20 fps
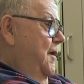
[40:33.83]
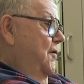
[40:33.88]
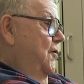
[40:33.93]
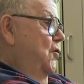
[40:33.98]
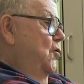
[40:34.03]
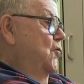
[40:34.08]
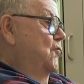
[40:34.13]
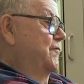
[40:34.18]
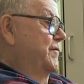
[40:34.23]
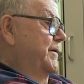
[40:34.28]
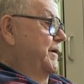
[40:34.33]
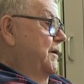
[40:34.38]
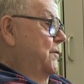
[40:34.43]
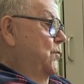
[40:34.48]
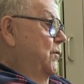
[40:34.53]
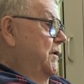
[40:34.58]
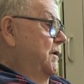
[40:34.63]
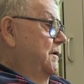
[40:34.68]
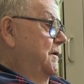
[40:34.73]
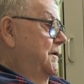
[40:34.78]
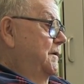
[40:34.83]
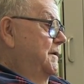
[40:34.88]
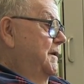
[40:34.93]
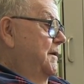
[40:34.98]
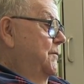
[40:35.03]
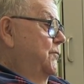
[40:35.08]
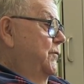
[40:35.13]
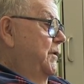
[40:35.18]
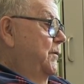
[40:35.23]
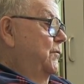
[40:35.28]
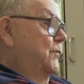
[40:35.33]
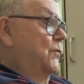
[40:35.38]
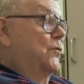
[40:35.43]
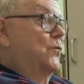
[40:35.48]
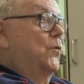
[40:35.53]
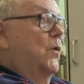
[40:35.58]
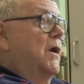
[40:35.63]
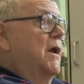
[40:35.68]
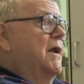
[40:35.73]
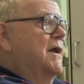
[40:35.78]
knew very well that we were
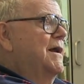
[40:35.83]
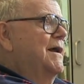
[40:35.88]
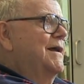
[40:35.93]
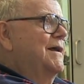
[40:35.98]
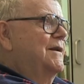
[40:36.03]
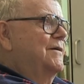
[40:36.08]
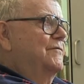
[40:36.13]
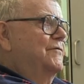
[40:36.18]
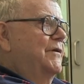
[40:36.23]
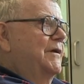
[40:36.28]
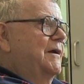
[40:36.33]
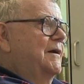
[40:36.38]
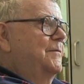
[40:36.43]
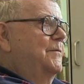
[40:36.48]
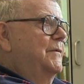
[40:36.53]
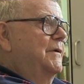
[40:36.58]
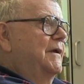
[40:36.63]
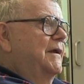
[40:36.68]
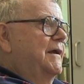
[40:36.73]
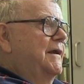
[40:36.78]
way ahead of them